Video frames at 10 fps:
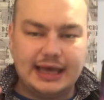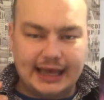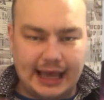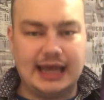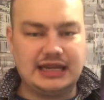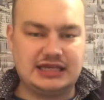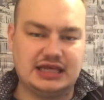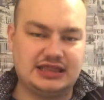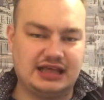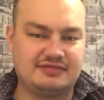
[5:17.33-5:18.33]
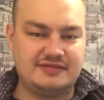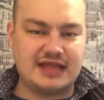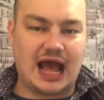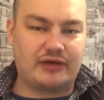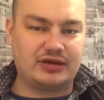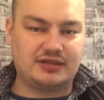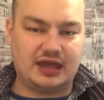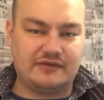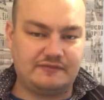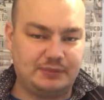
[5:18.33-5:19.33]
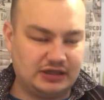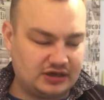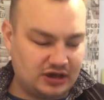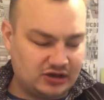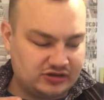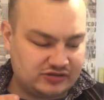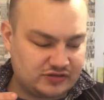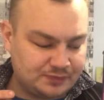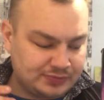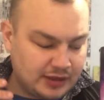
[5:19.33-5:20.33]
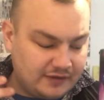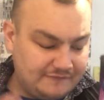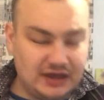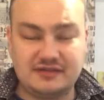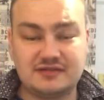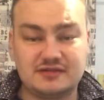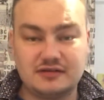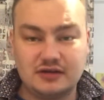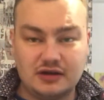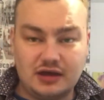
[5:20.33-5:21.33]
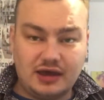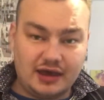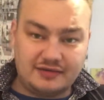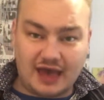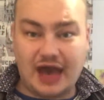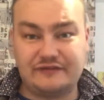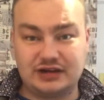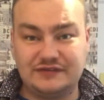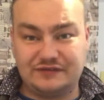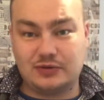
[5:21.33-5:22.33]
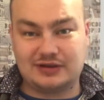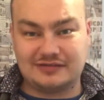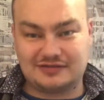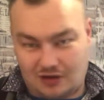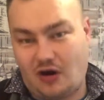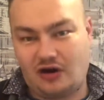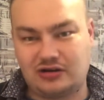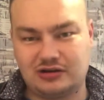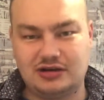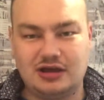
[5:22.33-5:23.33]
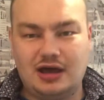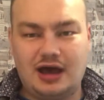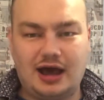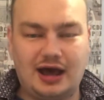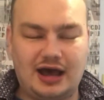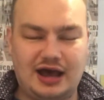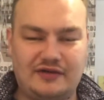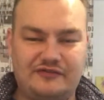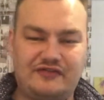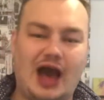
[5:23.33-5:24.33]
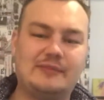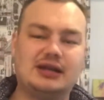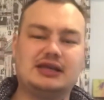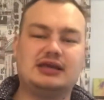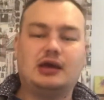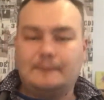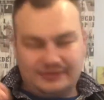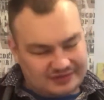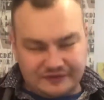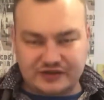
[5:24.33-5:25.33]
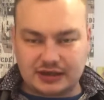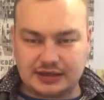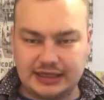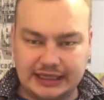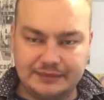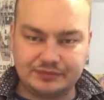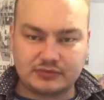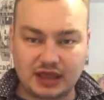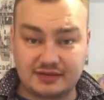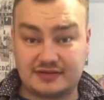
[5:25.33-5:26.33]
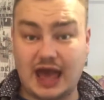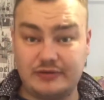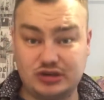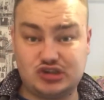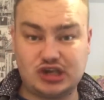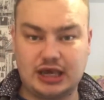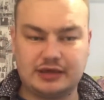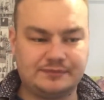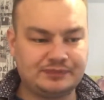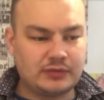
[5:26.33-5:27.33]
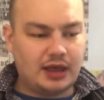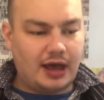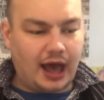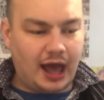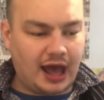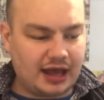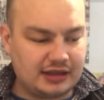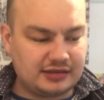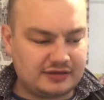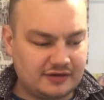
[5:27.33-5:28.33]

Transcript: into this narrative, because this is heavily focused on family, specifically Sarah Jane. And